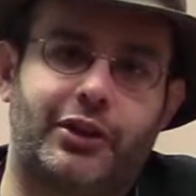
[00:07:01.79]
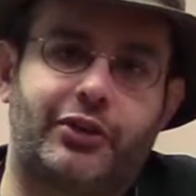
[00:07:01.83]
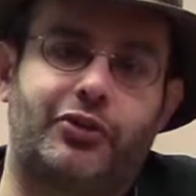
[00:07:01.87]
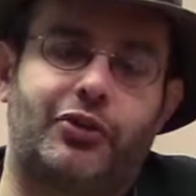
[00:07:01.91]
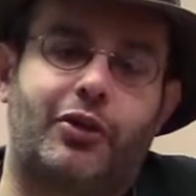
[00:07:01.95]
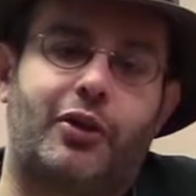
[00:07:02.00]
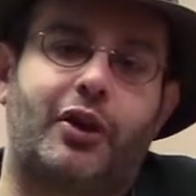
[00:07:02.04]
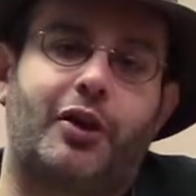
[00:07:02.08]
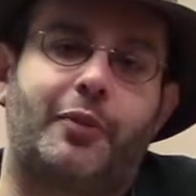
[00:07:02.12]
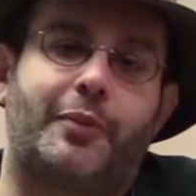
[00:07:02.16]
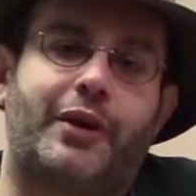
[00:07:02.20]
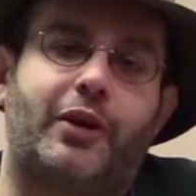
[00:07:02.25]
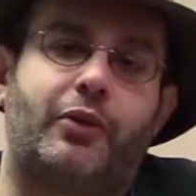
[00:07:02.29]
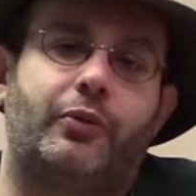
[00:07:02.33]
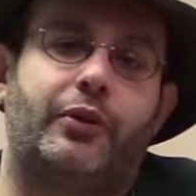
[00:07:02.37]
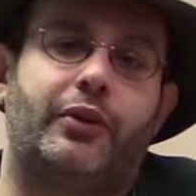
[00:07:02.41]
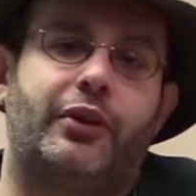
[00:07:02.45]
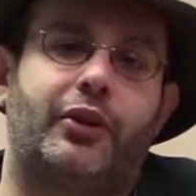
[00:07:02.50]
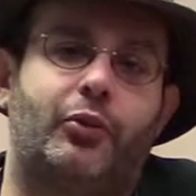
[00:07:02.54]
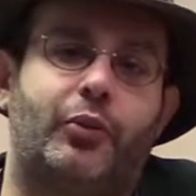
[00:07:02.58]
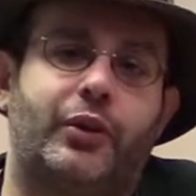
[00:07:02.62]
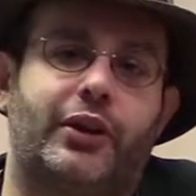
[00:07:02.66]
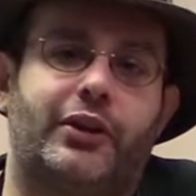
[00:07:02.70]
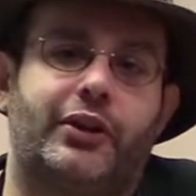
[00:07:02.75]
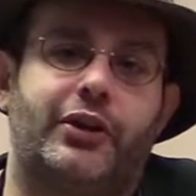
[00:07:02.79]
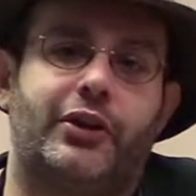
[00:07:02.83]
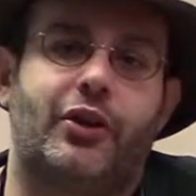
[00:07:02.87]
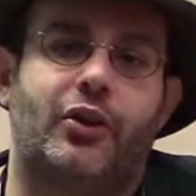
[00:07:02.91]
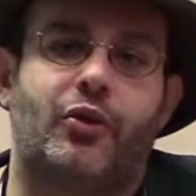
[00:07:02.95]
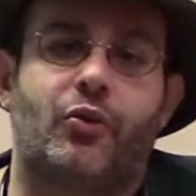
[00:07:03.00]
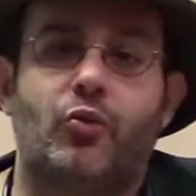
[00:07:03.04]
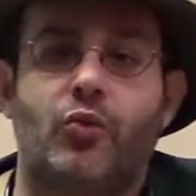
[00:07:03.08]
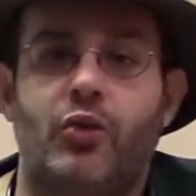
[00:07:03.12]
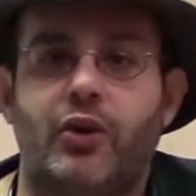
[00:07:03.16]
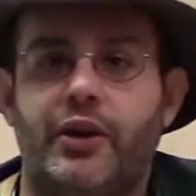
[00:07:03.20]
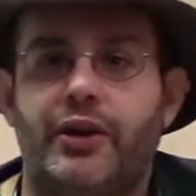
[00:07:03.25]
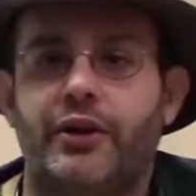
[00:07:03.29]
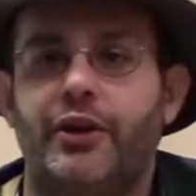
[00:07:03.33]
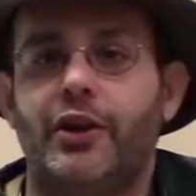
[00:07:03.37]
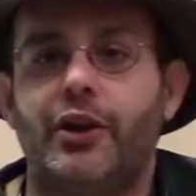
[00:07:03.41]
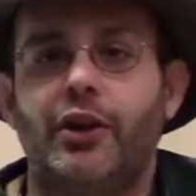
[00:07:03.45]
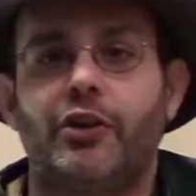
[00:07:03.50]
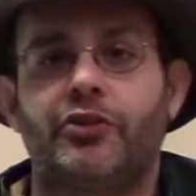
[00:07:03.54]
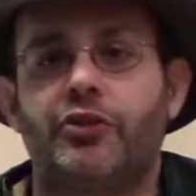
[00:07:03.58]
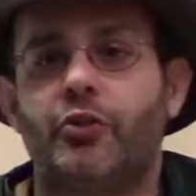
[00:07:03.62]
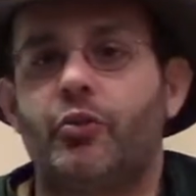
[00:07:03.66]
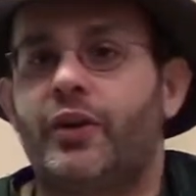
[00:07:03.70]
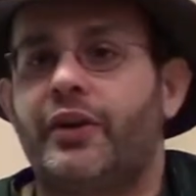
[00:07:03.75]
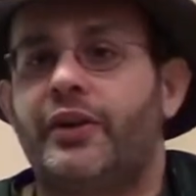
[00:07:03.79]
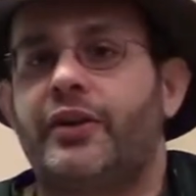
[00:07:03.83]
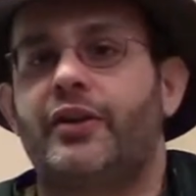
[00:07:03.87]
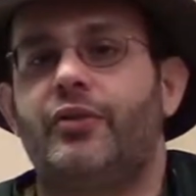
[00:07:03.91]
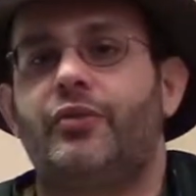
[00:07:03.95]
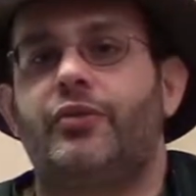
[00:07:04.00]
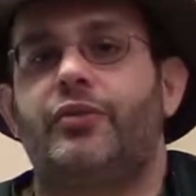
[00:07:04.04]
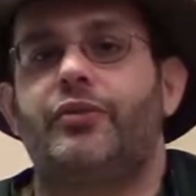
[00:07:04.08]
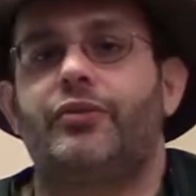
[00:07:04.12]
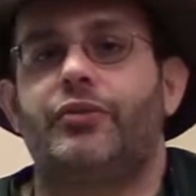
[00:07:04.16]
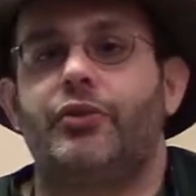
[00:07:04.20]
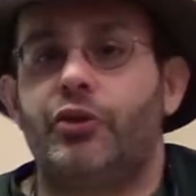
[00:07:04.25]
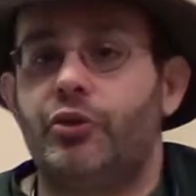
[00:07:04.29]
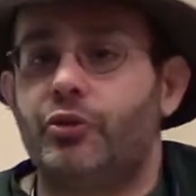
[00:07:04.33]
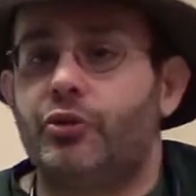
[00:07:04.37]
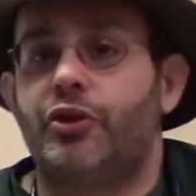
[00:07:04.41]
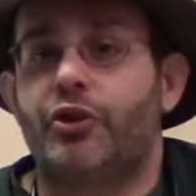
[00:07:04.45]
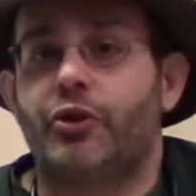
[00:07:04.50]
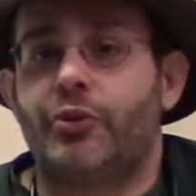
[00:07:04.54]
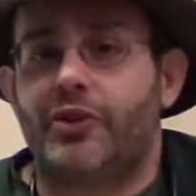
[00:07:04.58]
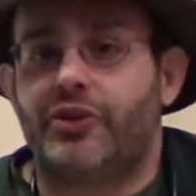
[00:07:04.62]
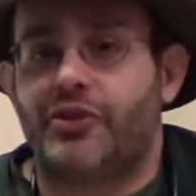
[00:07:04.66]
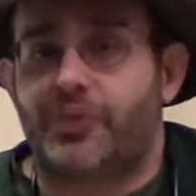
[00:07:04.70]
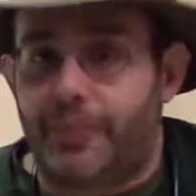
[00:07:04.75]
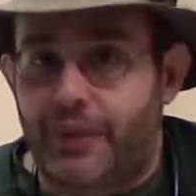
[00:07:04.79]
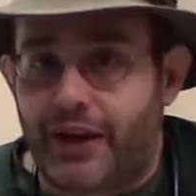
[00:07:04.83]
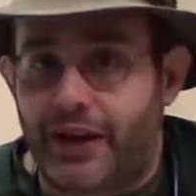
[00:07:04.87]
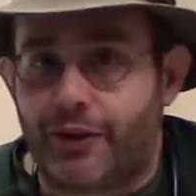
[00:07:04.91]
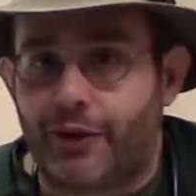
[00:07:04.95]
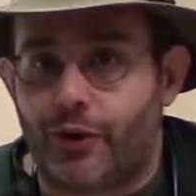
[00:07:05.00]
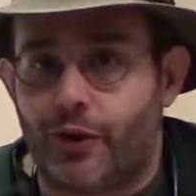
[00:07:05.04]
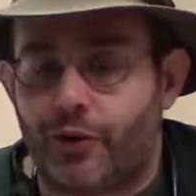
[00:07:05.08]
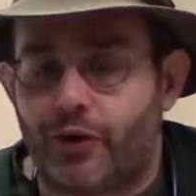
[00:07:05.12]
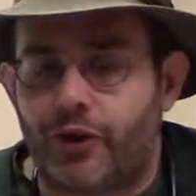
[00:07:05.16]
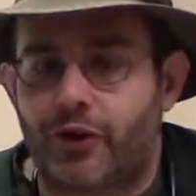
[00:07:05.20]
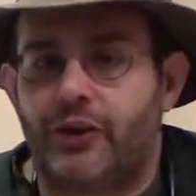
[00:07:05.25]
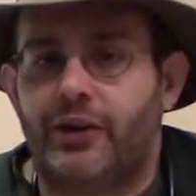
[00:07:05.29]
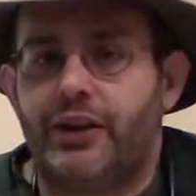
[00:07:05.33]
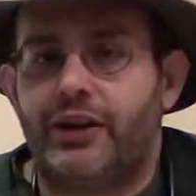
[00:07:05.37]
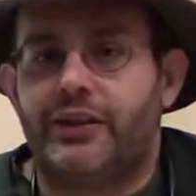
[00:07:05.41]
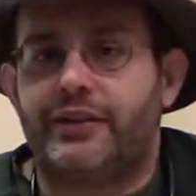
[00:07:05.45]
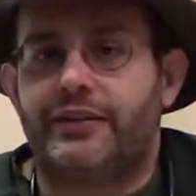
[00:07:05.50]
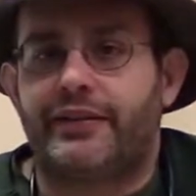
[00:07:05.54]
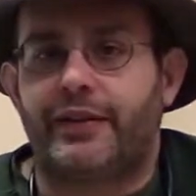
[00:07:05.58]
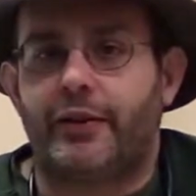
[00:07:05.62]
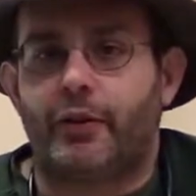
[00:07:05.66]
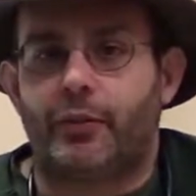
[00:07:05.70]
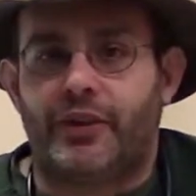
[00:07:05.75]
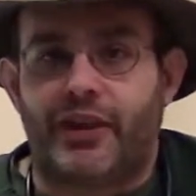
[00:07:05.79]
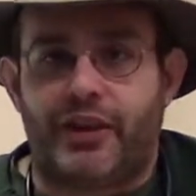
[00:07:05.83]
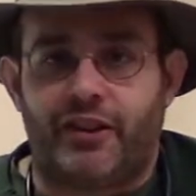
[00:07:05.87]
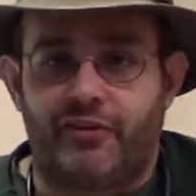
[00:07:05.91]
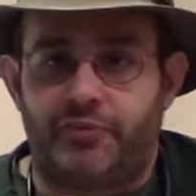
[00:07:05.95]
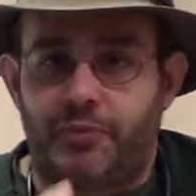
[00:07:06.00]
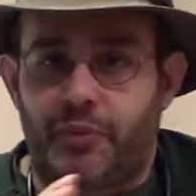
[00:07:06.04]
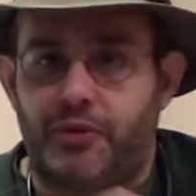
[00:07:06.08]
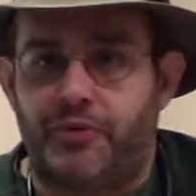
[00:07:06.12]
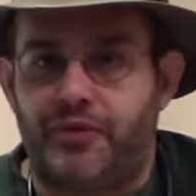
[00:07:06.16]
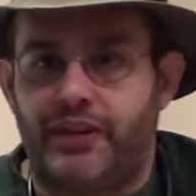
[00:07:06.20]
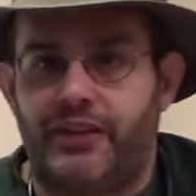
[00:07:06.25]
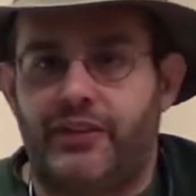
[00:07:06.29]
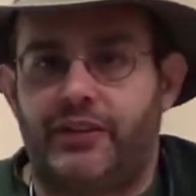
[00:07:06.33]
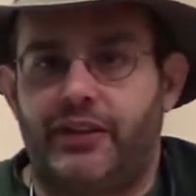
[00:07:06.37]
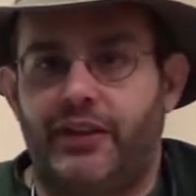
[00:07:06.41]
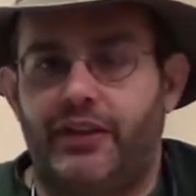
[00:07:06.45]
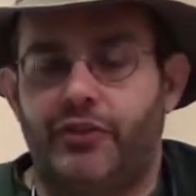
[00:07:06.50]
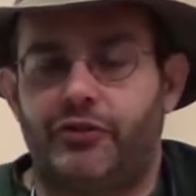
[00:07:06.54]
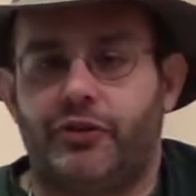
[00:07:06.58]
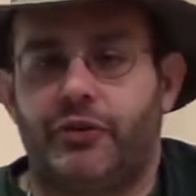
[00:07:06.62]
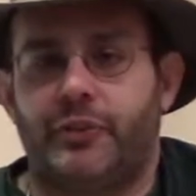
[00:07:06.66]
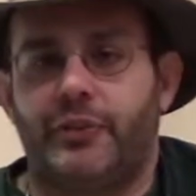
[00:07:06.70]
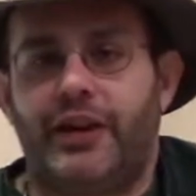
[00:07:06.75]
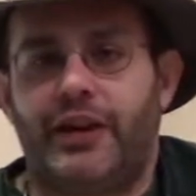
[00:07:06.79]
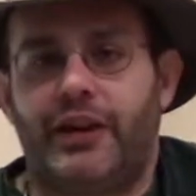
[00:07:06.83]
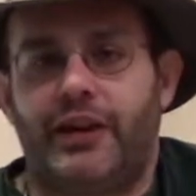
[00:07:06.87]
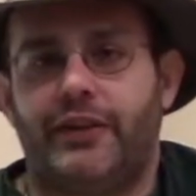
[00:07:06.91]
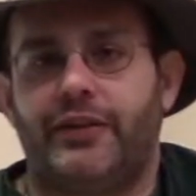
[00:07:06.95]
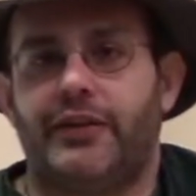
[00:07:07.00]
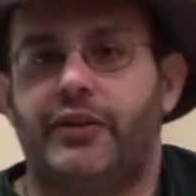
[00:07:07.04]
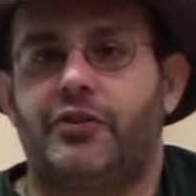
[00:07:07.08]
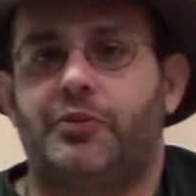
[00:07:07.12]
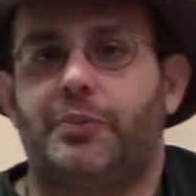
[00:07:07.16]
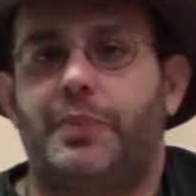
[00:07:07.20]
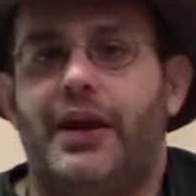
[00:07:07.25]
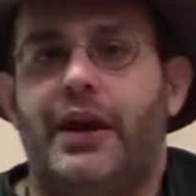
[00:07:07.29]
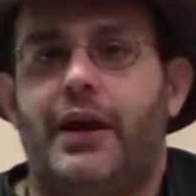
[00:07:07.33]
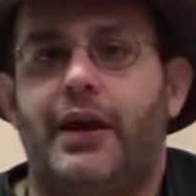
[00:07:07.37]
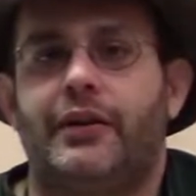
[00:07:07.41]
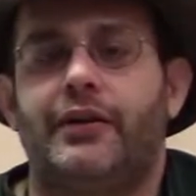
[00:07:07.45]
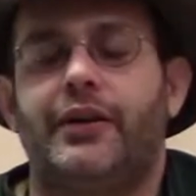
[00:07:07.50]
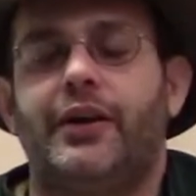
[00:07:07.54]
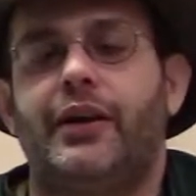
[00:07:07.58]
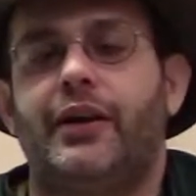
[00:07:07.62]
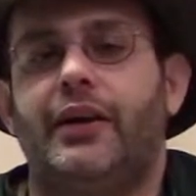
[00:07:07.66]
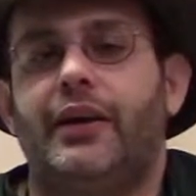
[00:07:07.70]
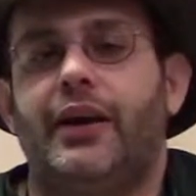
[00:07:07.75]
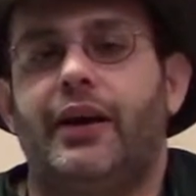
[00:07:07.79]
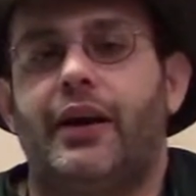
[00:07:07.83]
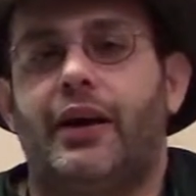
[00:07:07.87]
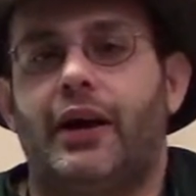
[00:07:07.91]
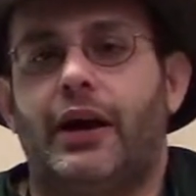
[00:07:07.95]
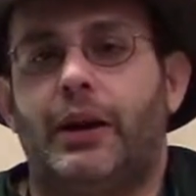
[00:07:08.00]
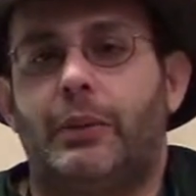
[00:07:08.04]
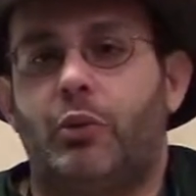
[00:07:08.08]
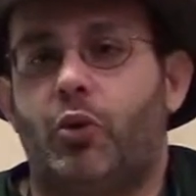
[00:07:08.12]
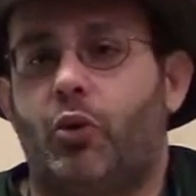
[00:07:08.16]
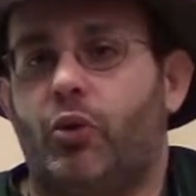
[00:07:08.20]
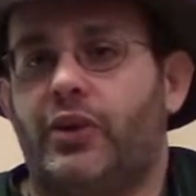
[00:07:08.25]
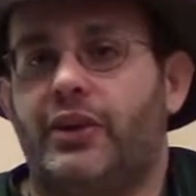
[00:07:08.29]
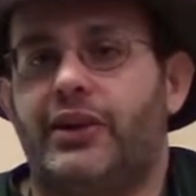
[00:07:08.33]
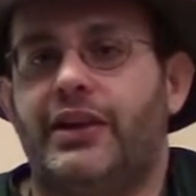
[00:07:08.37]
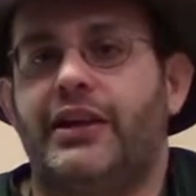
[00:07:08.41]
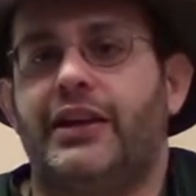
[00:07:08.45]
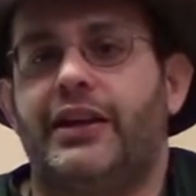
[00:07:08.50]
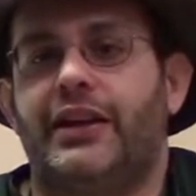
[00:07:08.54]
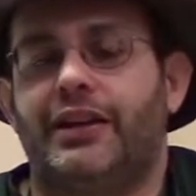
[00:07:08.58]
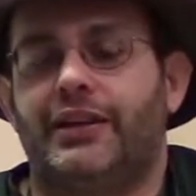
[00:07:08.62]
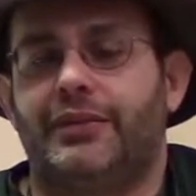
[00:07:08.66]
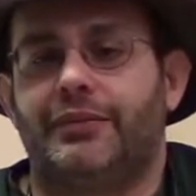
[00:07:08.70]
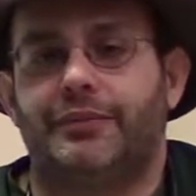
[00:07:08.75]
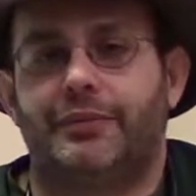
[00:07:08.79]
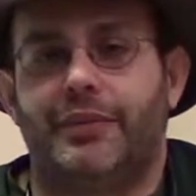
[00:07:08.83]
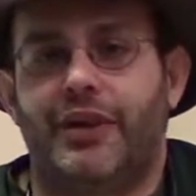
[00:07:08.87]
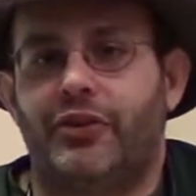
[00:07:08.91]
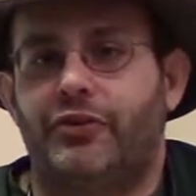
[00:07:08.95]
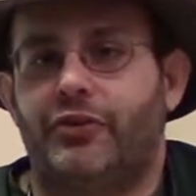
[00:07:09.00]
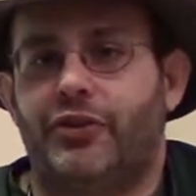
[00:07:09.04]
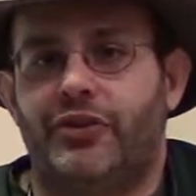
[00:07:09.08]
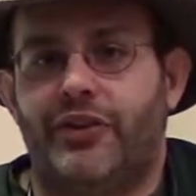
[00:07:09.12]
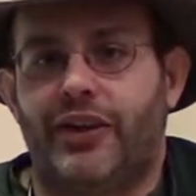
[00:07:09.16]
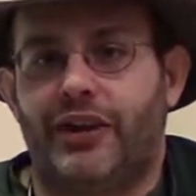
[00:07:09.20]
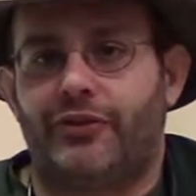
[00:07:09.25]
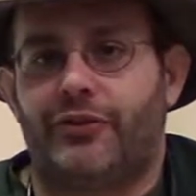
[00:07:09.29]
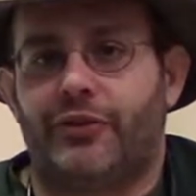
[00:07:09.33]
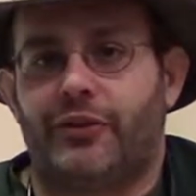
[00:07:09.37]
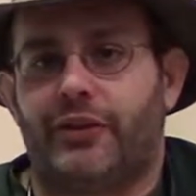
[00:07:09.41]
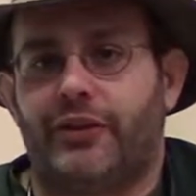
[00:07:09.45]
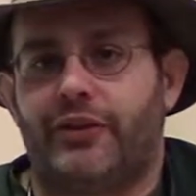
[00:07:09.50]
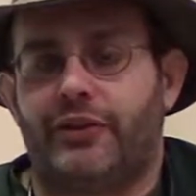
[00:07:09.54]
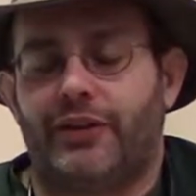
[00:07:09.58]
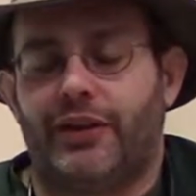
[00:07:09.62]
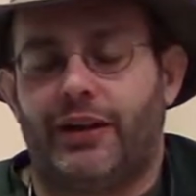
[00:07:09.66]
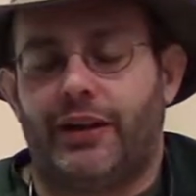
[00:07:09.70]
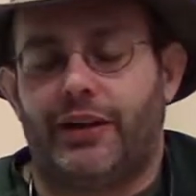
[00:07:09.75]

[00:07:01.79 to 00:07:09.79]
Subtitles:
going to talk about really quickly are, one, so what can you do as a pet owner to help kind of prevent things from getting this bad, or needing major dental